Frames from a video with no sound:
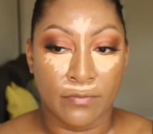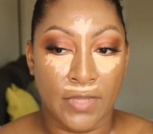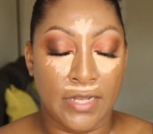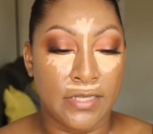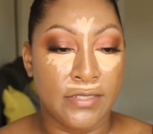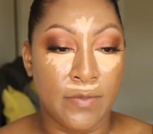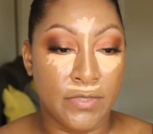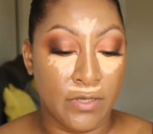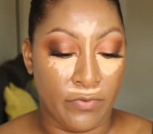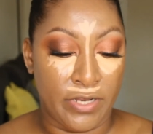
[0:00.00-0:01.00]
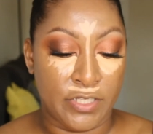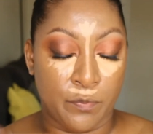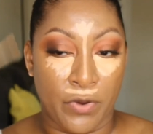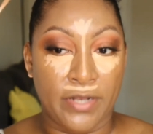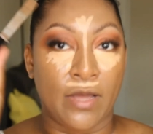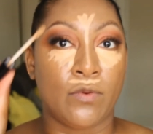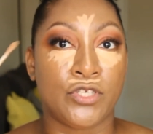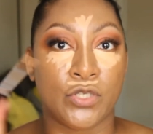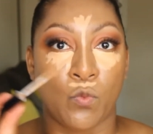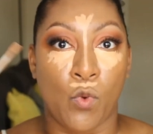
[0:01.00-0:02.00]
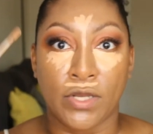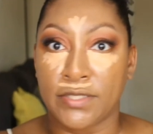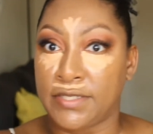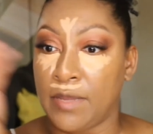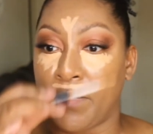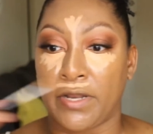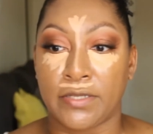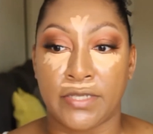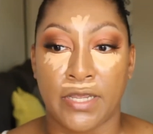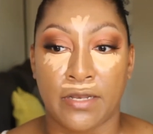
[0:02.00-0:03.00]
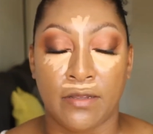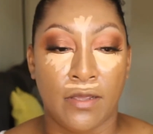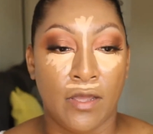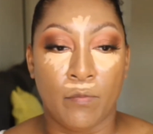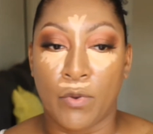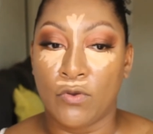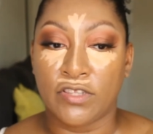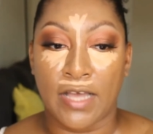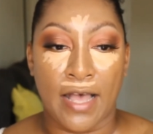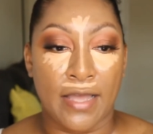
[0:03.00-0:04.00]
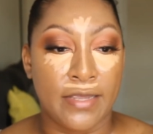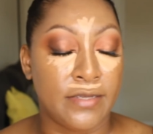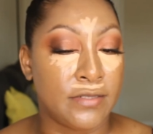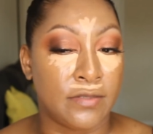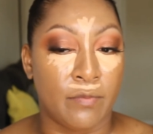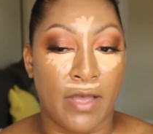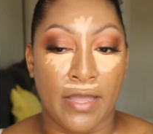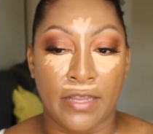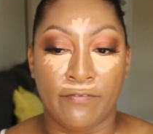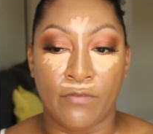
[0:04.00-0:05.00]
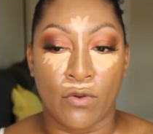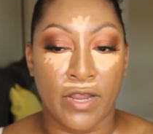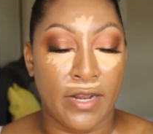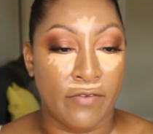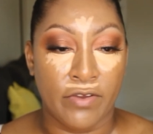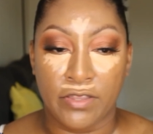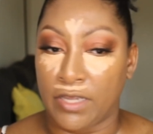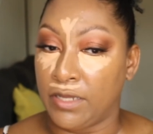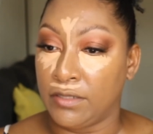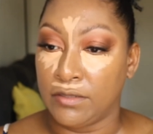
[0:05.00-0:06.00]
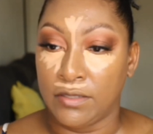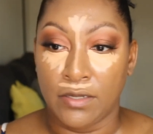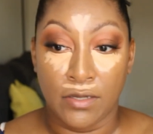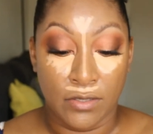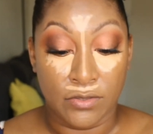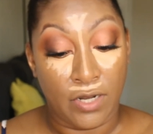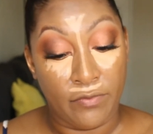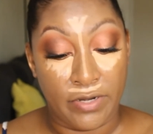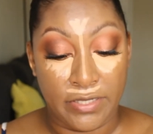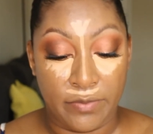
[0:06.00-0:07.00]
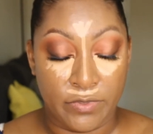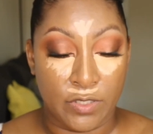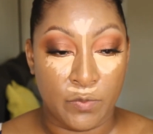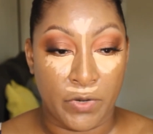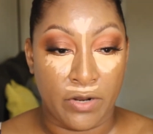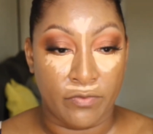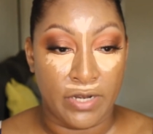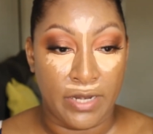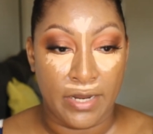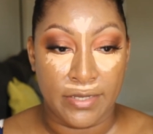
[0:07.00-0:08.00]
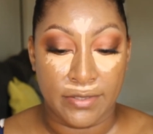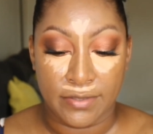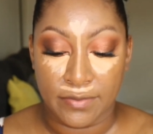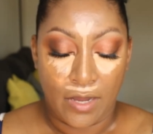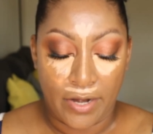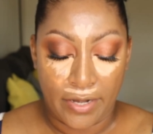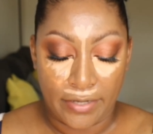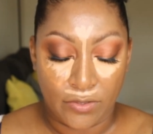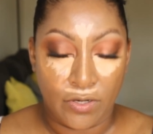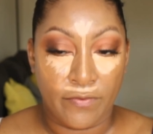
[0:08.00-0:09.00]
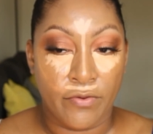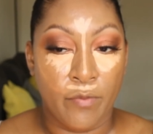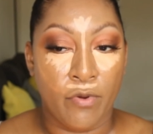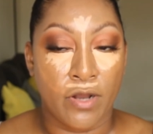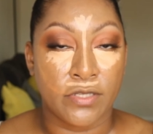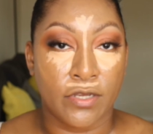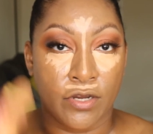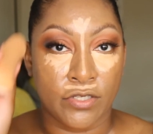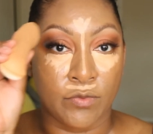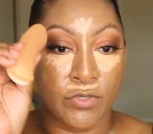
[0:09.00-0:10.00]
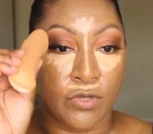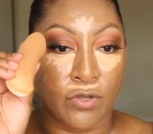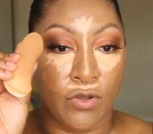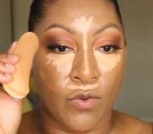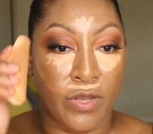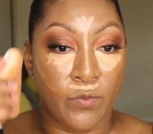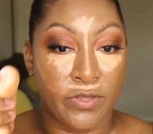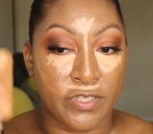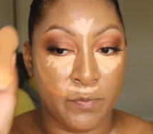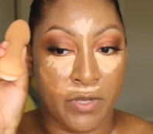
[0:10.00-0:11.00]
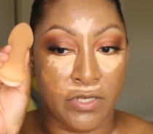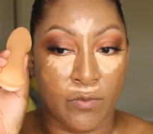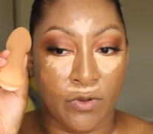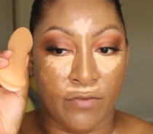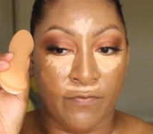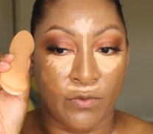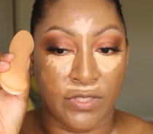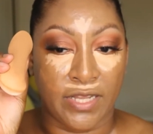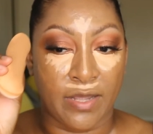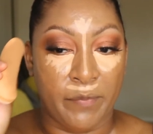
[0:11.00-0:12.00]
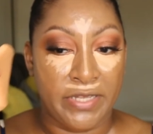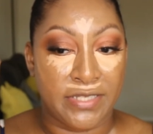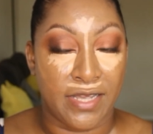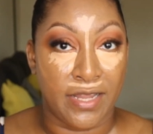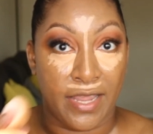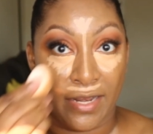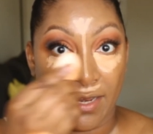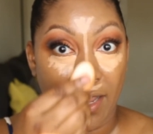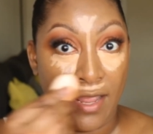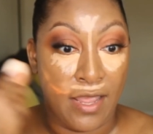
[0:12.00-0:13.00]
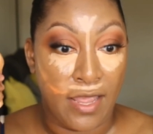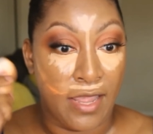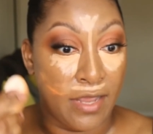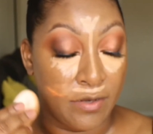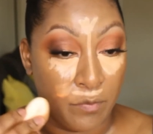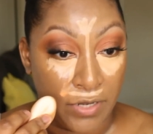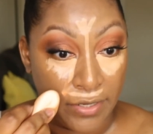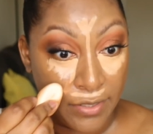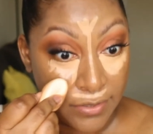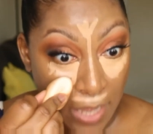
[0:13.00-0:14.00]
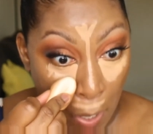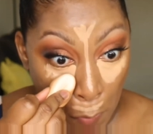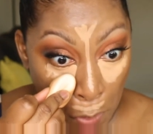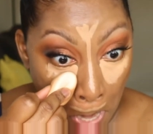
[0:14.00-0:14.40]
And this seems to really spread. That was just one dip and it did both eyes, my forehead, everything. So that really seems to spread out really nice. Alright, I don't have a cream bronzer, so I'm just going to go in with this sponge. I'm going to fold it like a pizza again and blend this out.